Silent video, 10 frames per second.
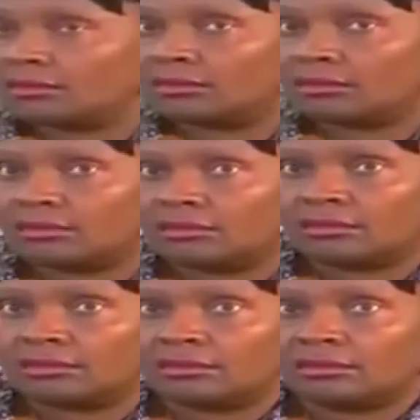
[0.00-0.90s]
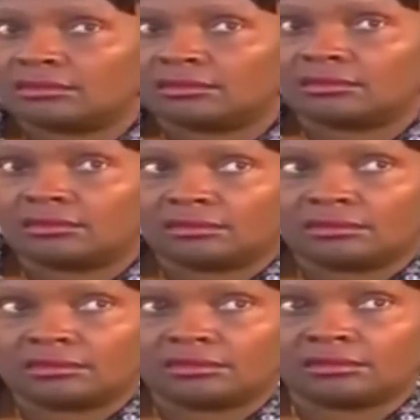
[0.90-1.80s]

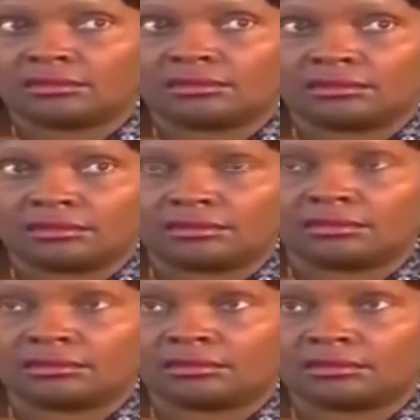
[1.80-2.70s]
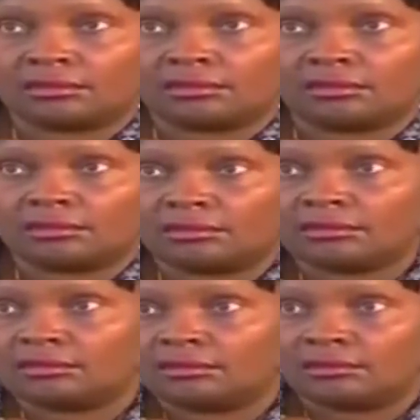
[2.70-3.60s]

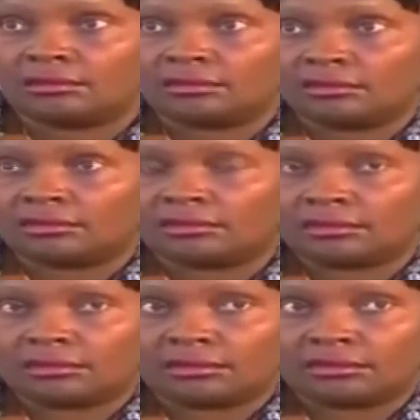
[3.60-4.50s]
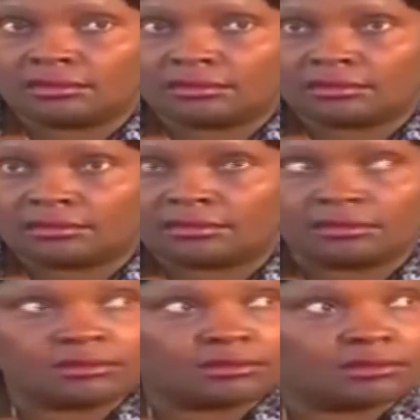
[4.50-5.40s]

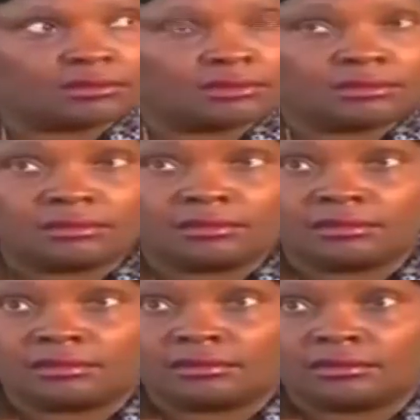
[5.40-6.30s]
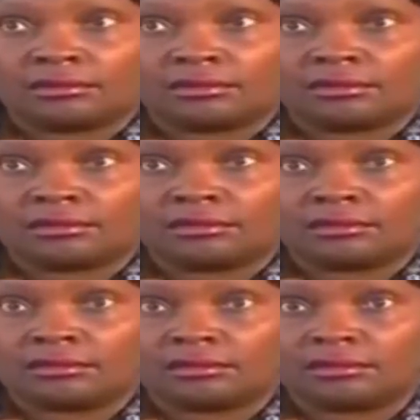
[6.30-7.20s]

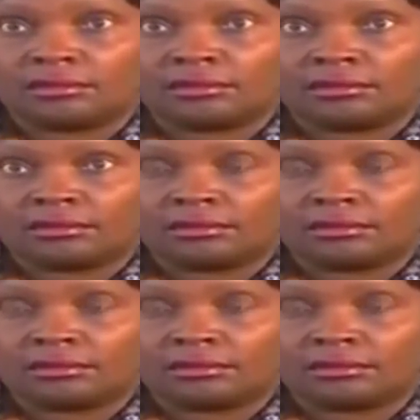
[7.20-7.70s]
(silence)